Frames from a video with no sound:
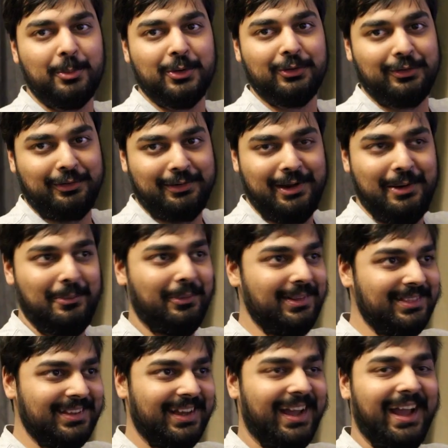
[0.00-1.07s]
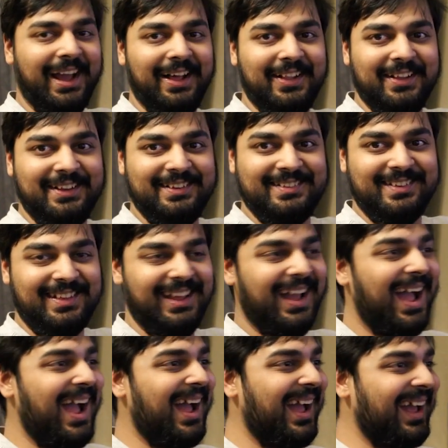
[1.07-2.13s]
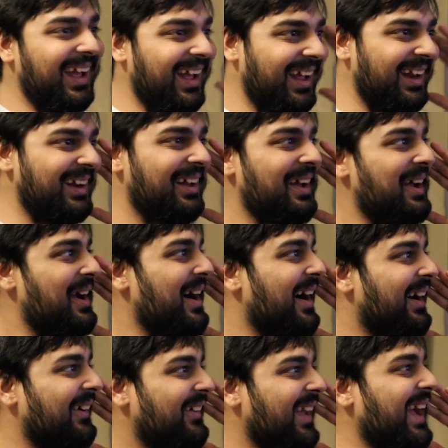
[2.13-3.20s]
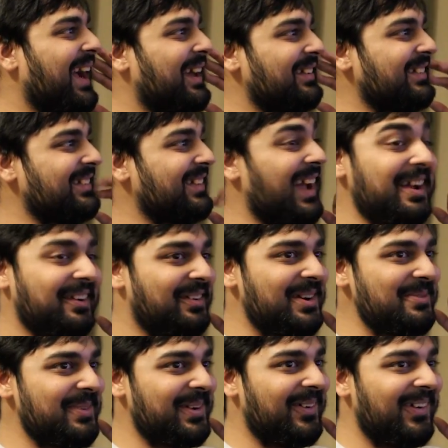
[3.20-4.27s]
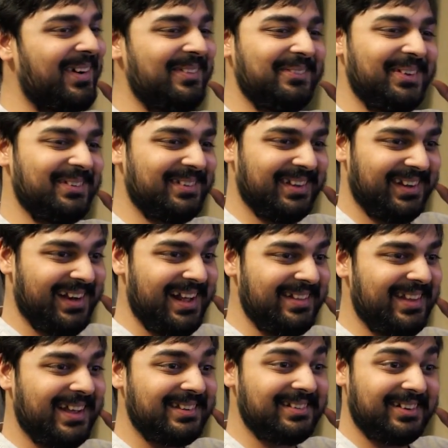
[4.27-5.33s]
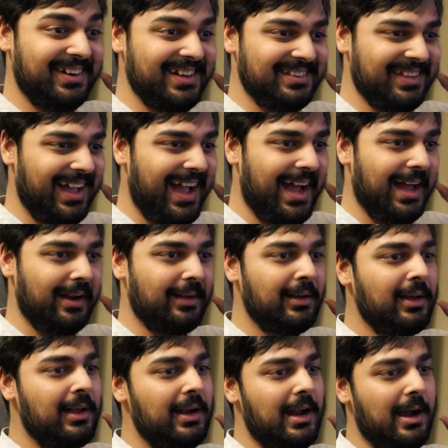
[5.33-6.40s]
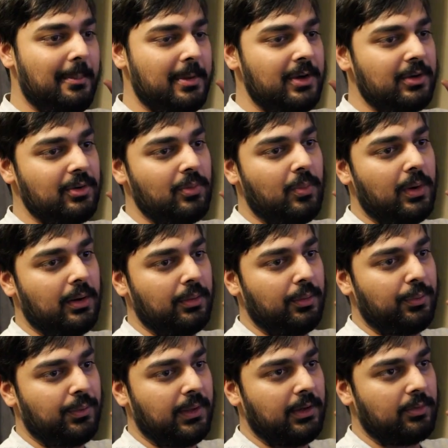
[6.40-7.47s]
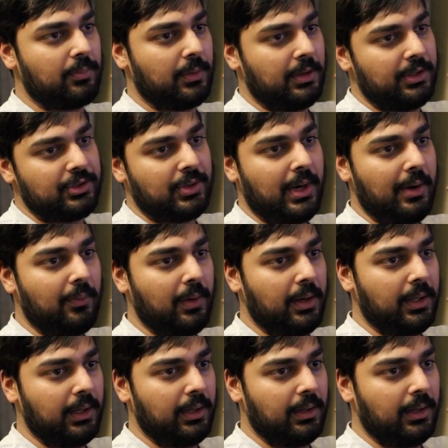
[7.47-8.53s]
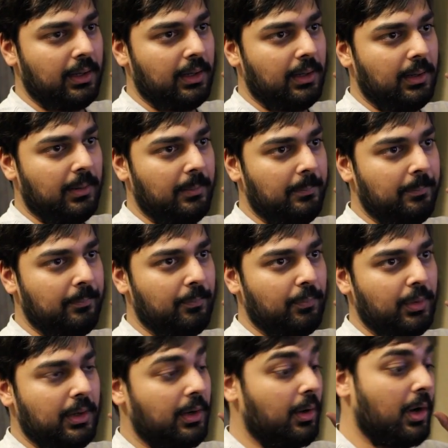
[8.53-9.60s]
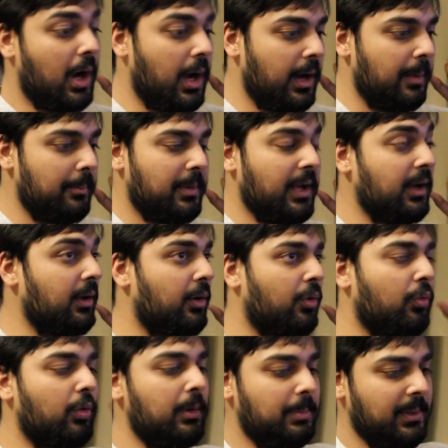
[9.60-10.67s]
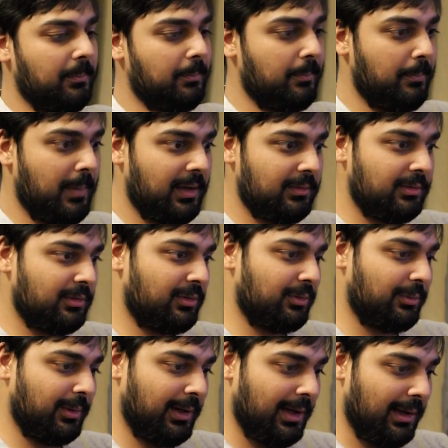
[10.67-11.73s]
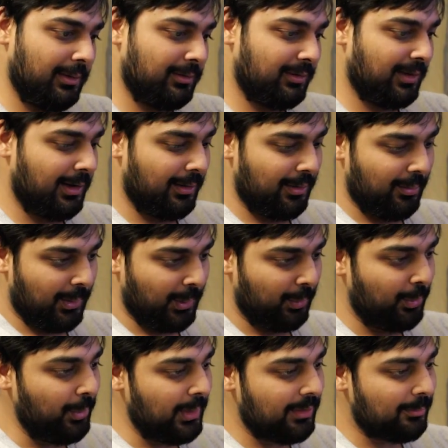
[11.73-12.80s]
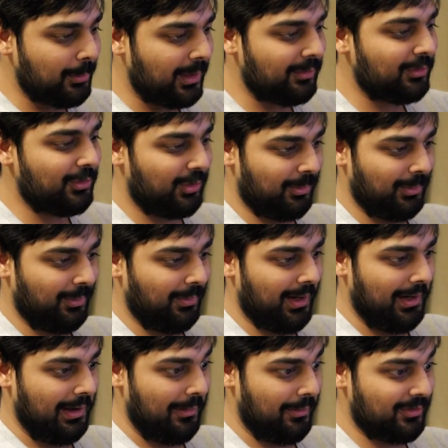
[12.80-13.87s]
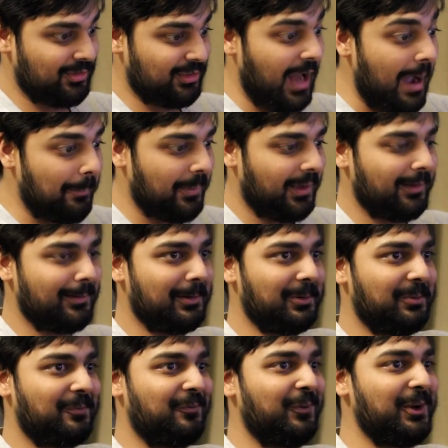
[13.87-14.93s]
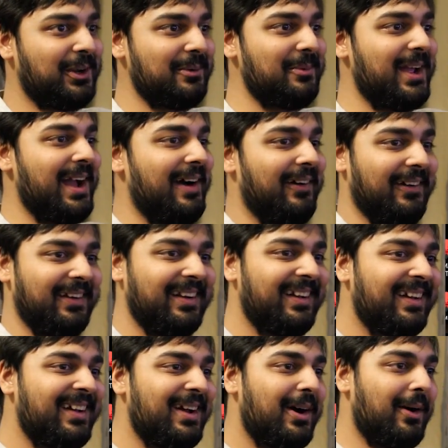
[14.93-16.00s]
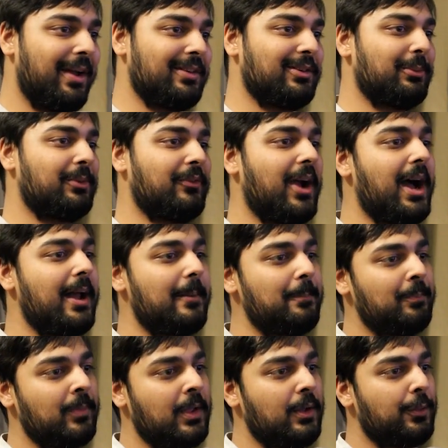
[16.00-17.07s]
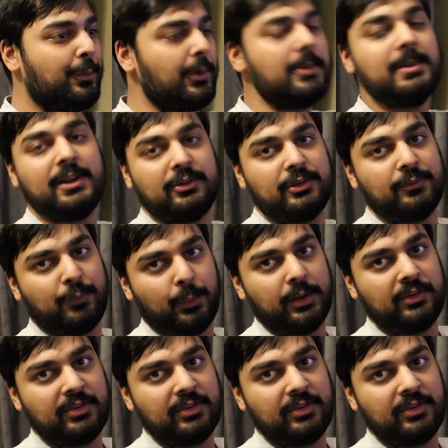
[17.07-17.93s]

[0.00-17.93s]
music now. What the hell is that? Okay, so it's got creepy horror music. That's great to add. Now I'm gonna do one of the things. We're gonna try running. God, I'm getting creepy messages right now, just out of nowhere. Who is messaging me right now? Stop it! You're freaking me out. Okay, so we've got 3 minutes and 40